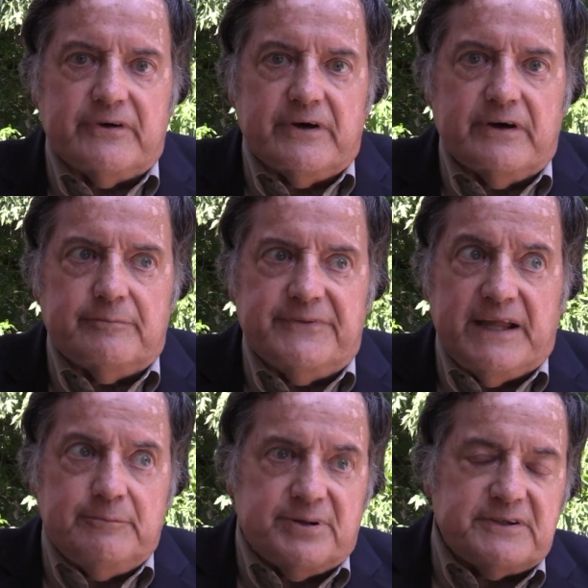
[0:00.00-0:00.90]
the
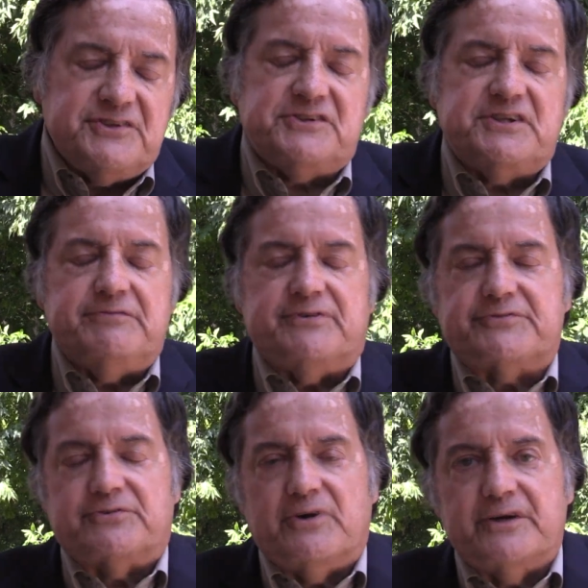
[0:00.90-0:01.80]
then police chief
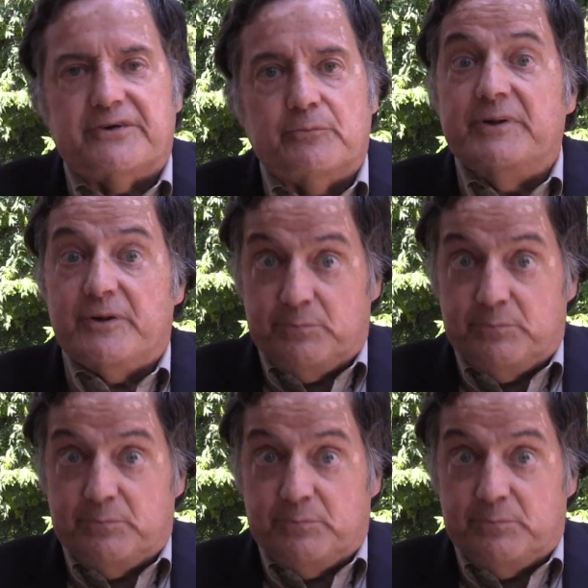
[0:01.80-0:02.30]
of Toronto, Bill